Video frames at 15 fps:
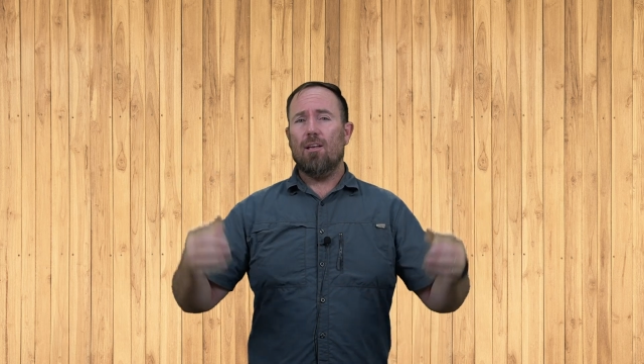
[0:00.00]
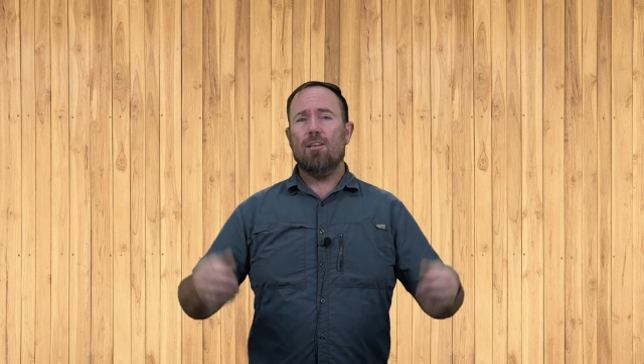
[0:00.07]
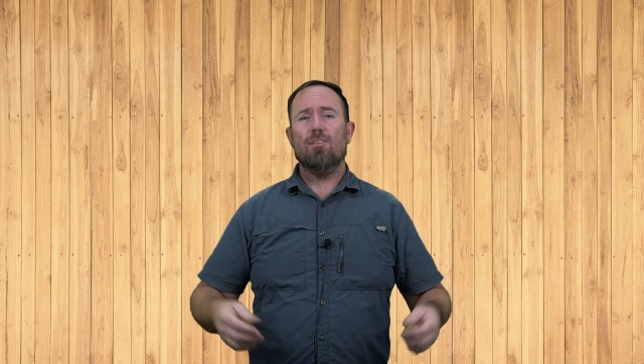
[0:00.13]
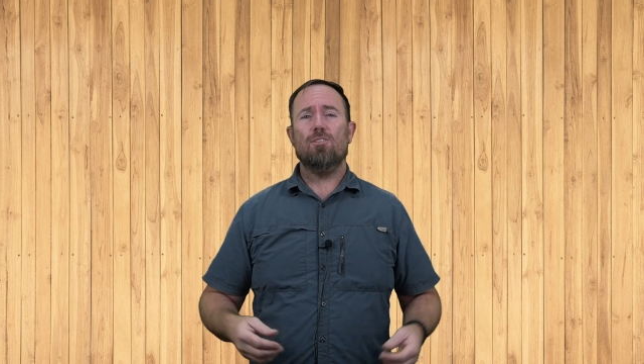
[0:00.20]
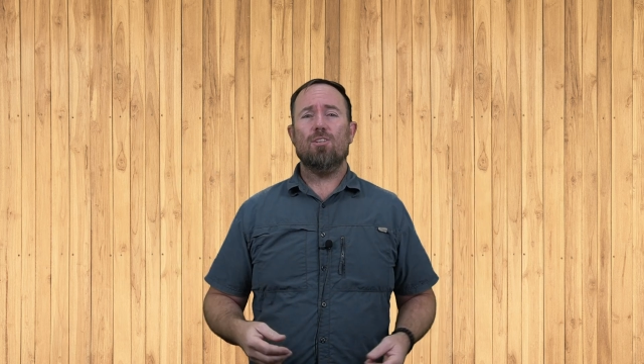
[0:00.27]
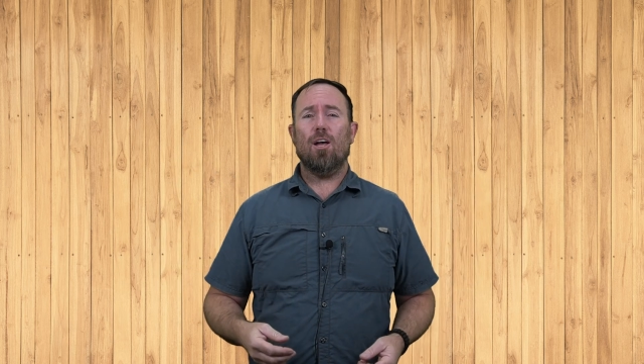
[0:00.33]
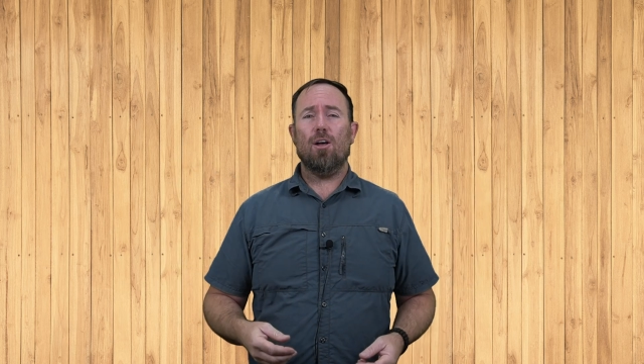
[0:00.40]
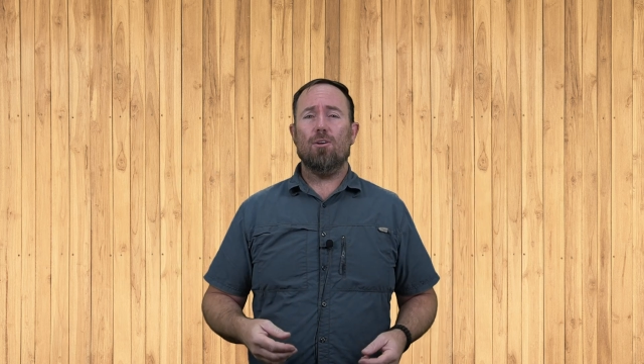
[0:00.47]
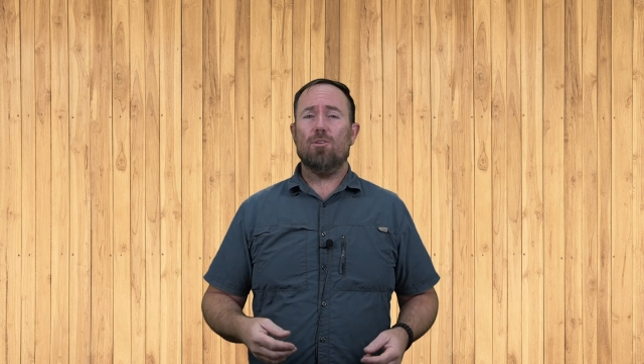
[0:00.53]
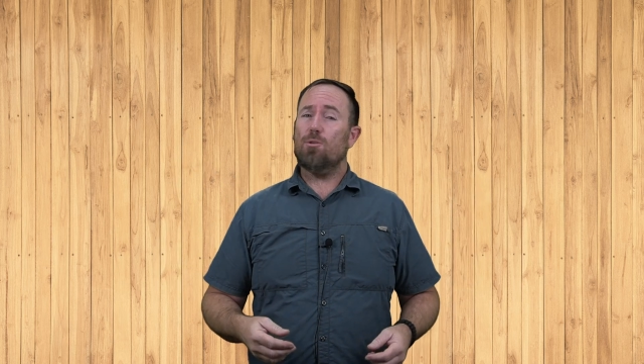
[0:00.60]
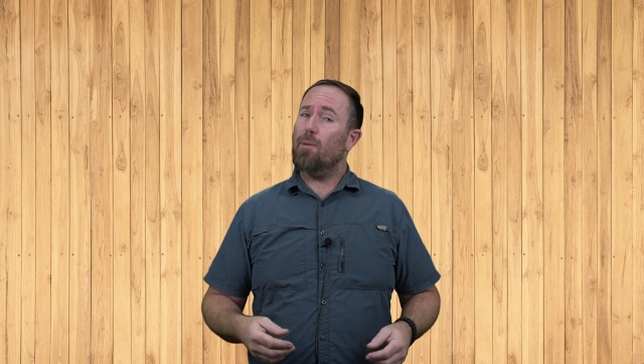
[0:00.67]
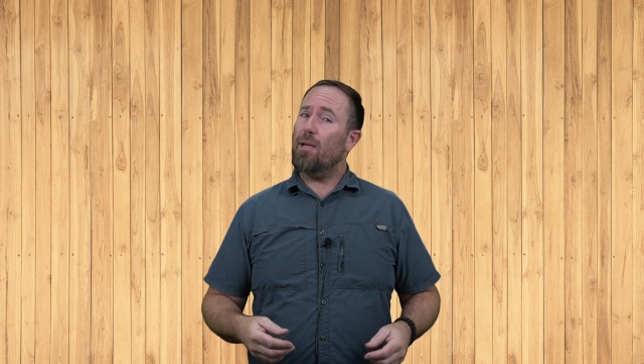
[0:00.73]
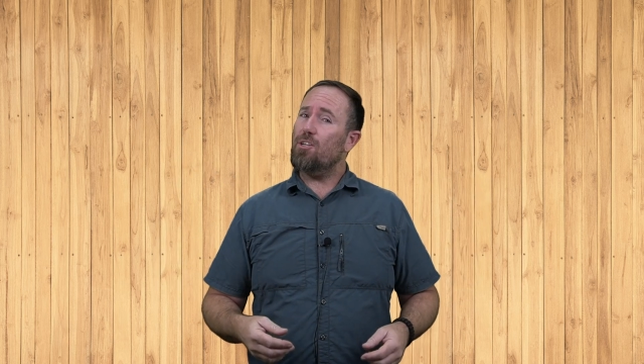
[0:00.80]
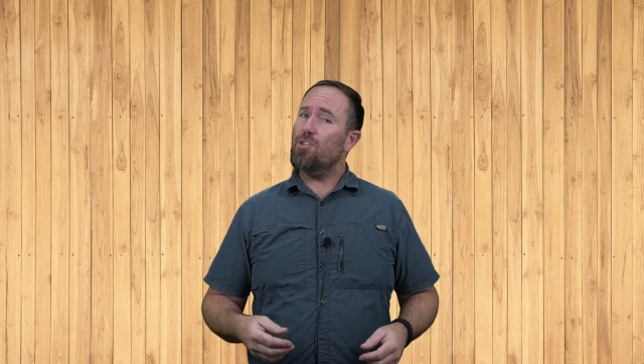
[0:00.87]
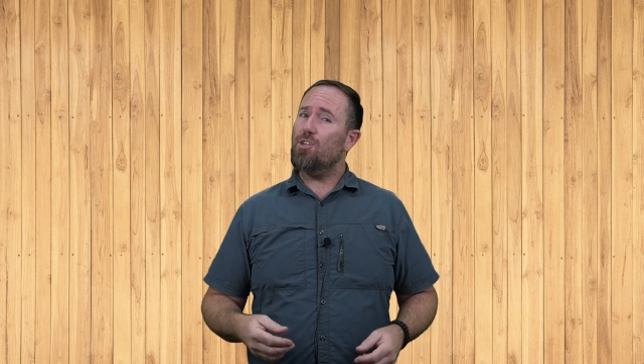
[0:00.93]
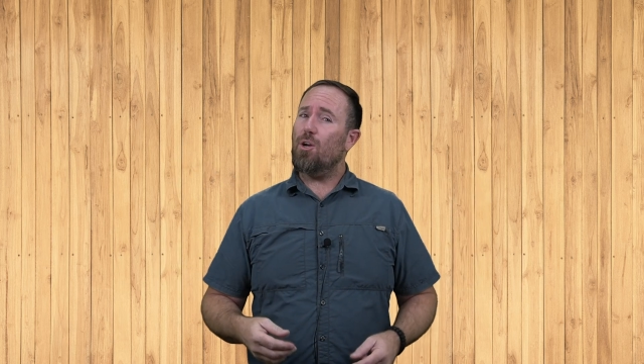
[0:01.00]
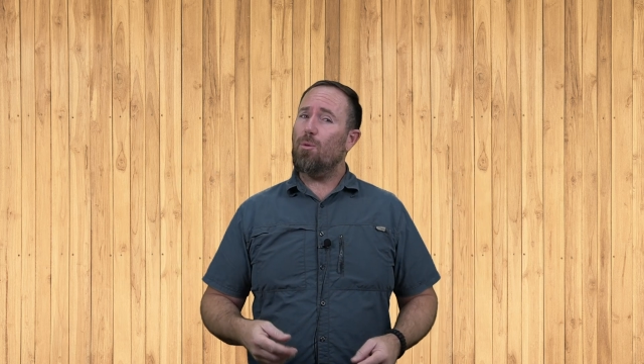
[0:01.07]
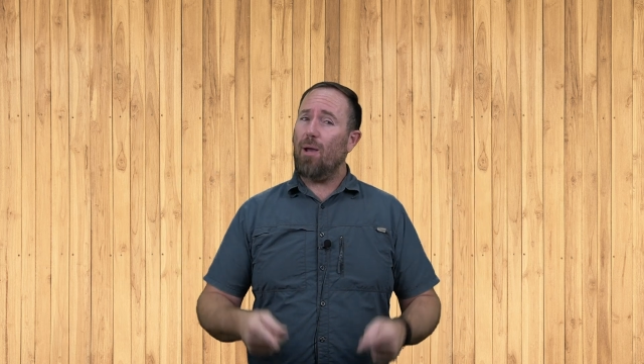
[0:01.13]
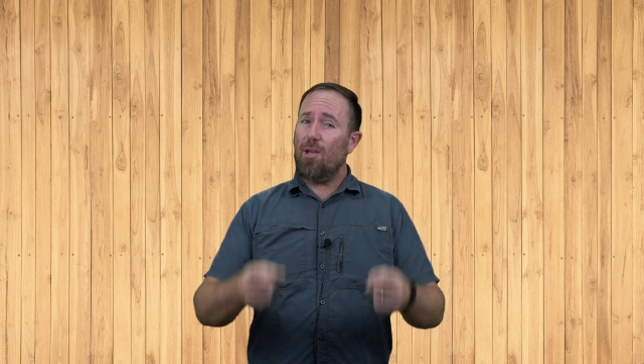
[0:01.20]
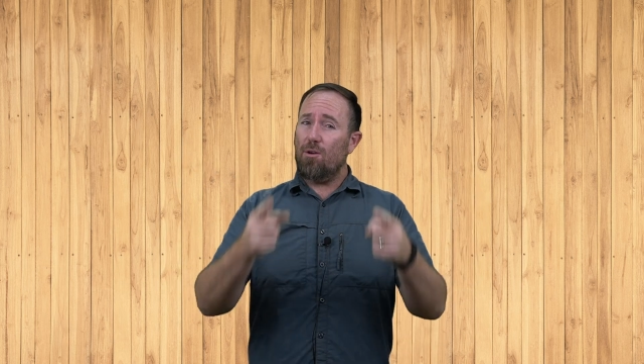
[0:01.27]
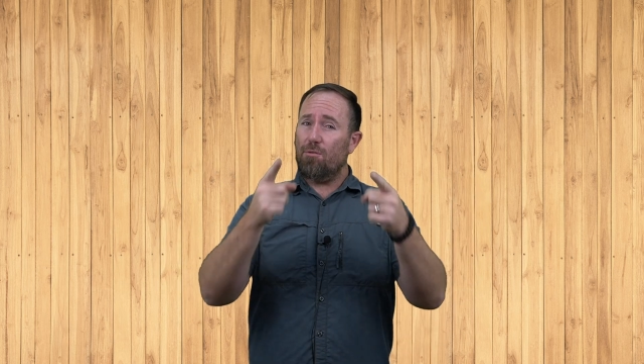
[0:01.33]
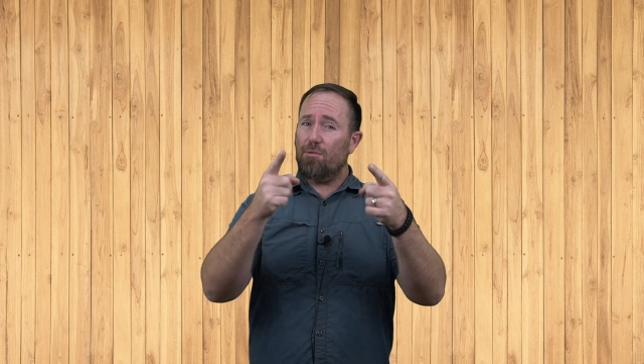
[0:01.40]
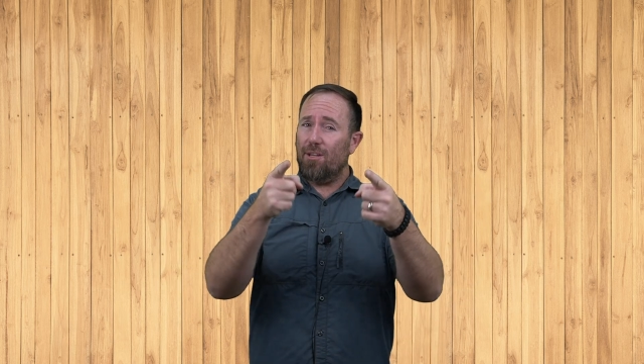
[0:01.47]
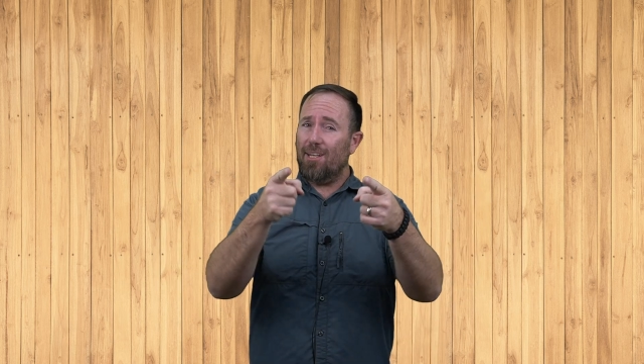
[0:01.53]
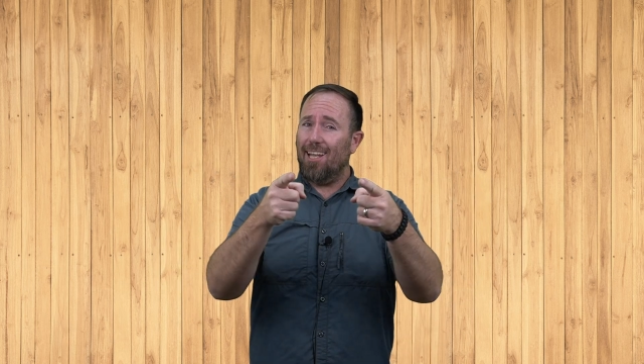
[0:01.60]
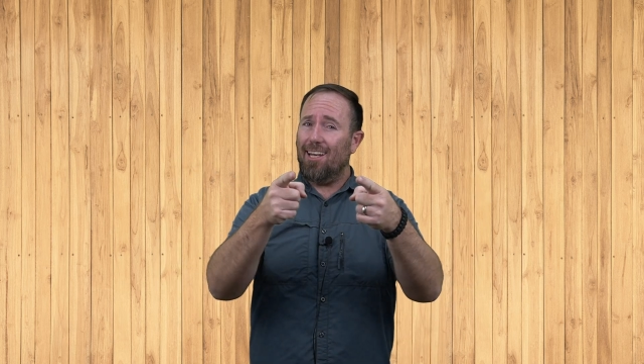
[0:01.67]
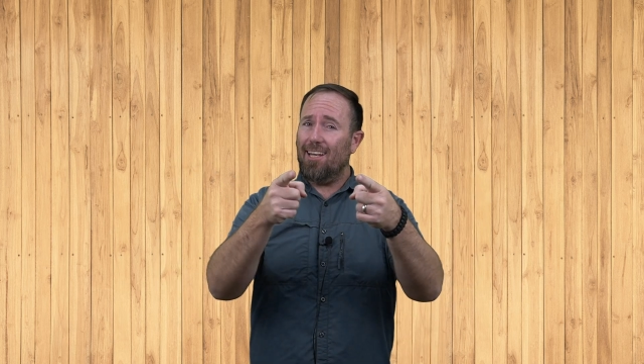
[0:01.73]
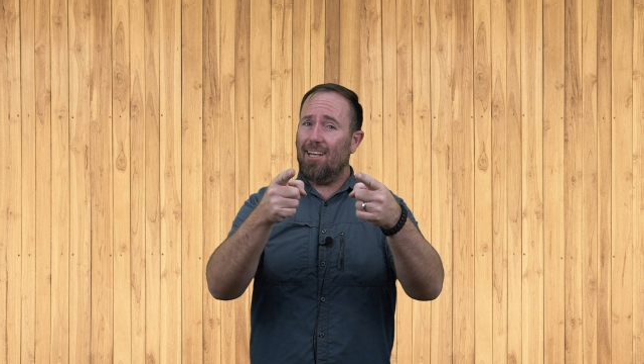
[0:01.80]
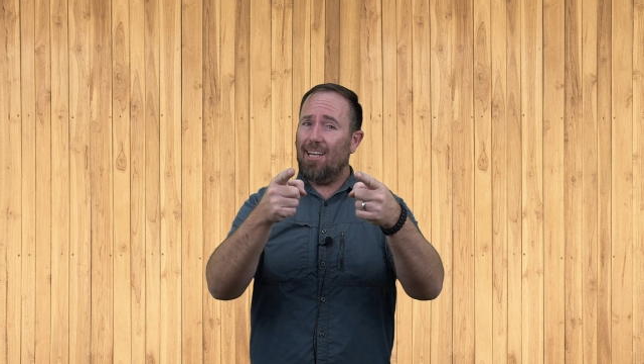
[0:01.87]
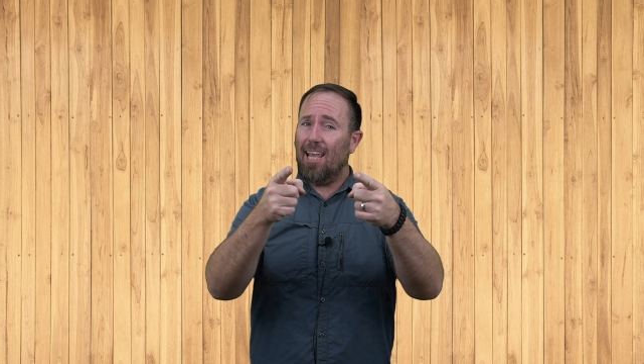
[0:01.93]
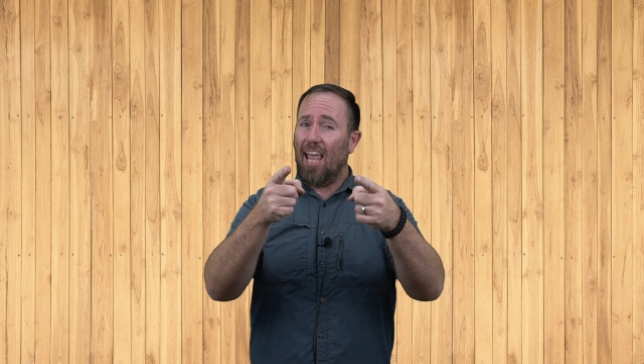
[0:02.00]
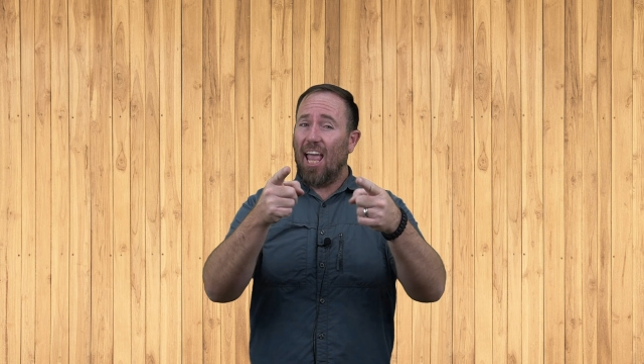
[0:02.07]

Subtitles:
So to make sure where you fit in,